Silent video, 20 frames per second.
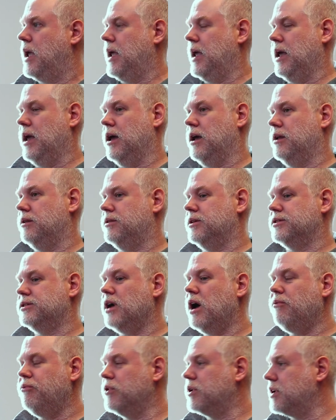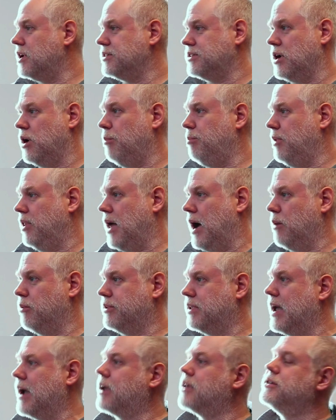And the software does help a lot
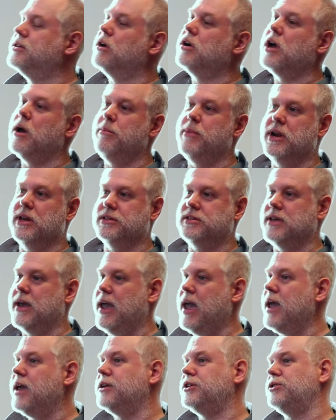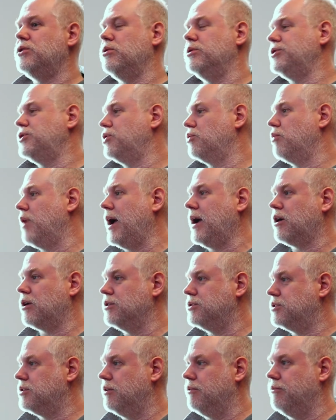with that, because they'll come in and say, hey, show us your
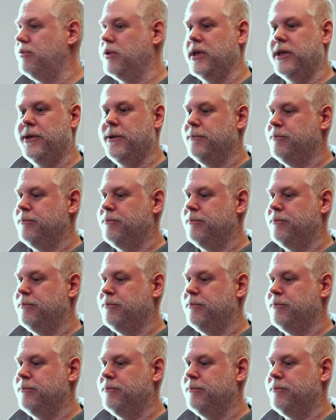records of